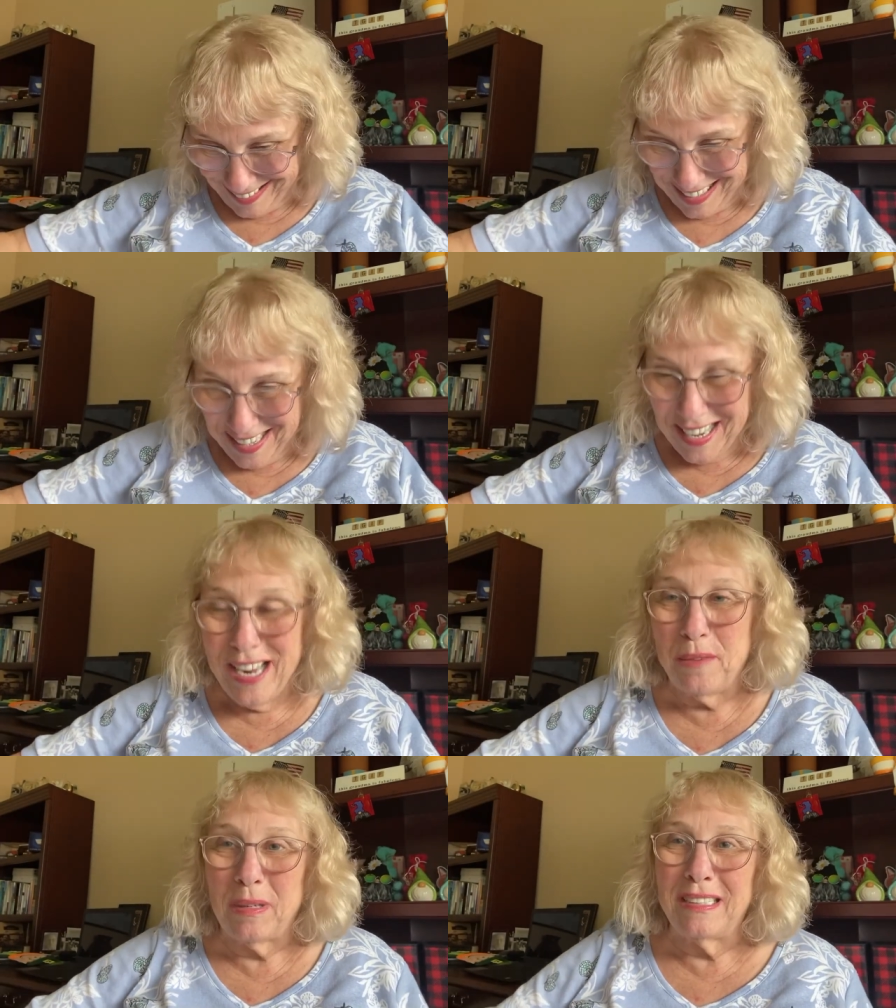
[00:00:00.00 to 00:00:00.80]
And
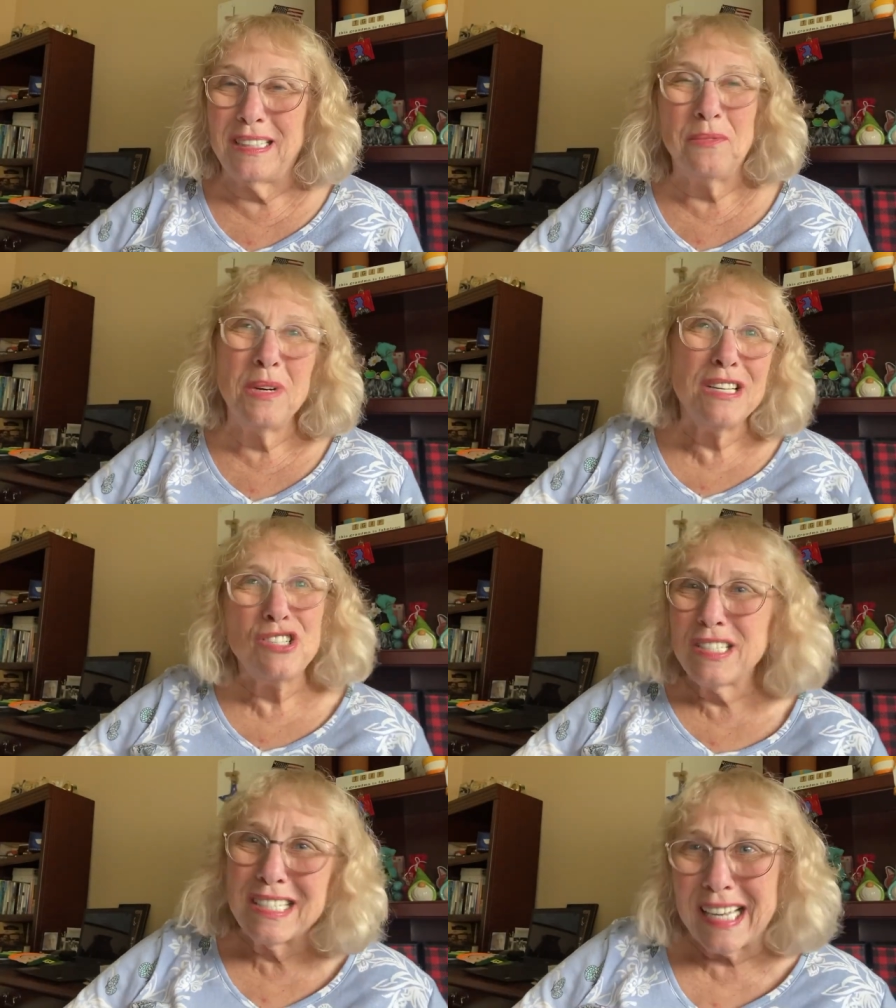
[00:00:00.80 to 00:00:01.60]
you're probably saying, will you
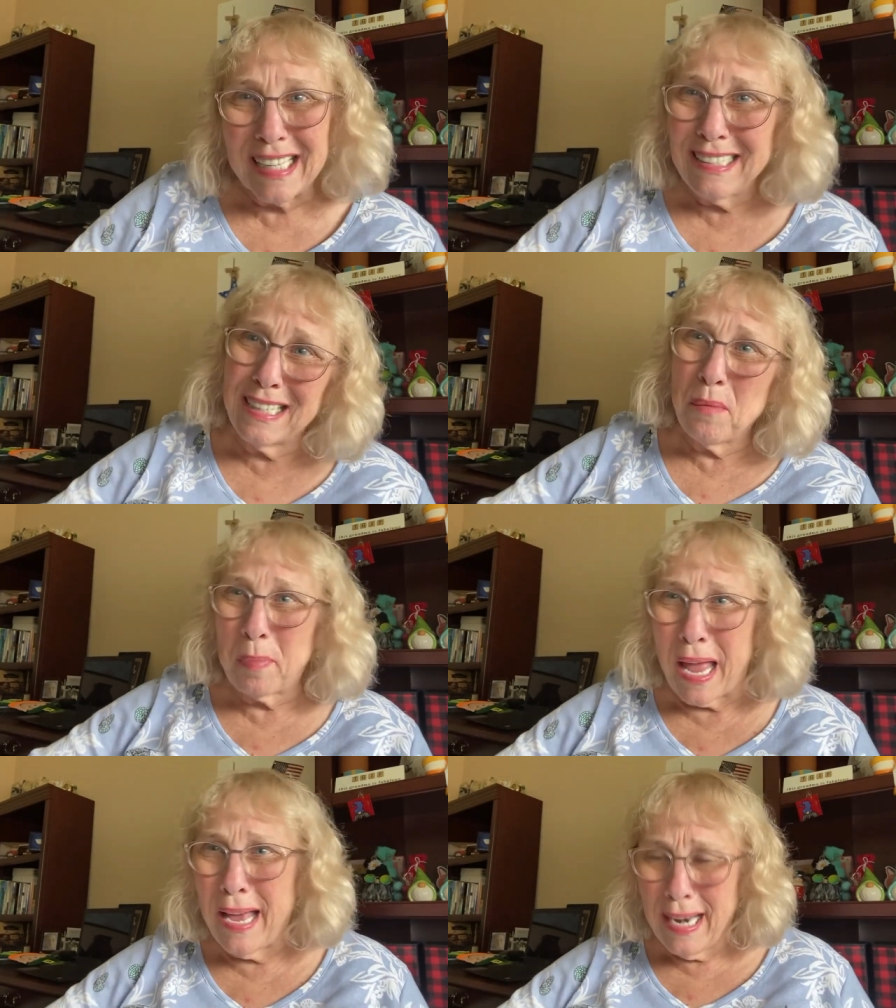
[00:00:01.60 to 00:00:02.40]
just get to the
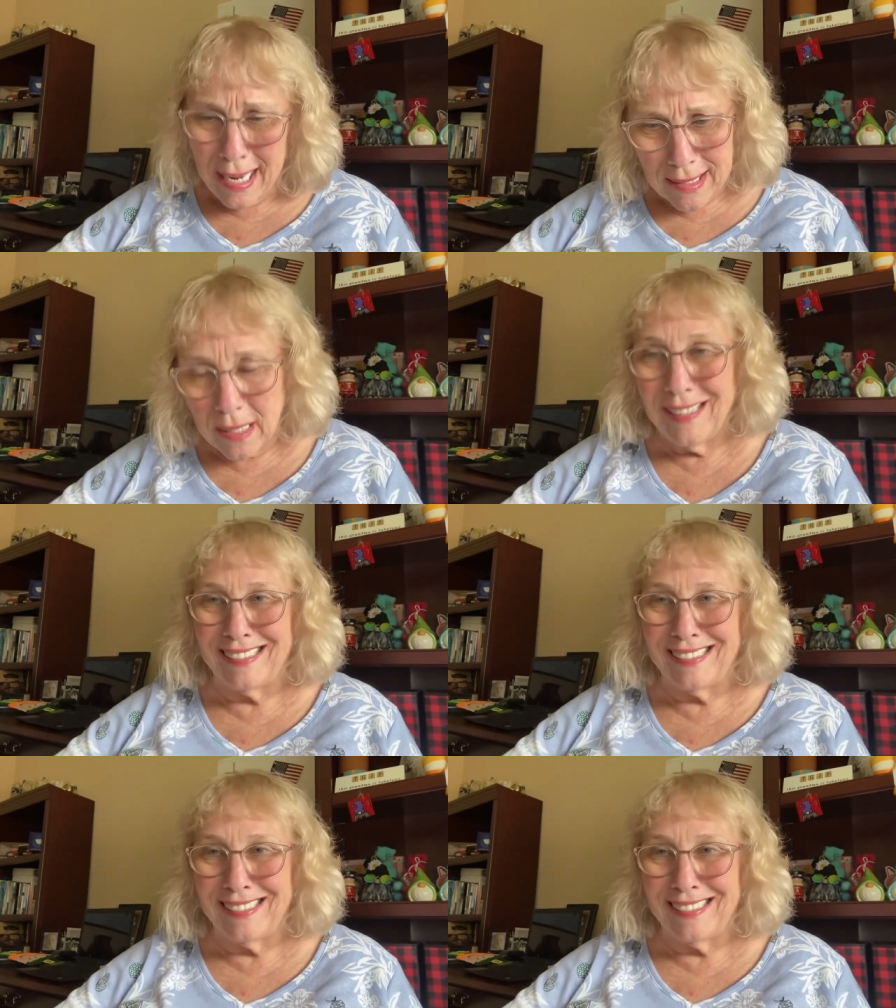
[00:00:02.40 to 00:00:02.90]
panties?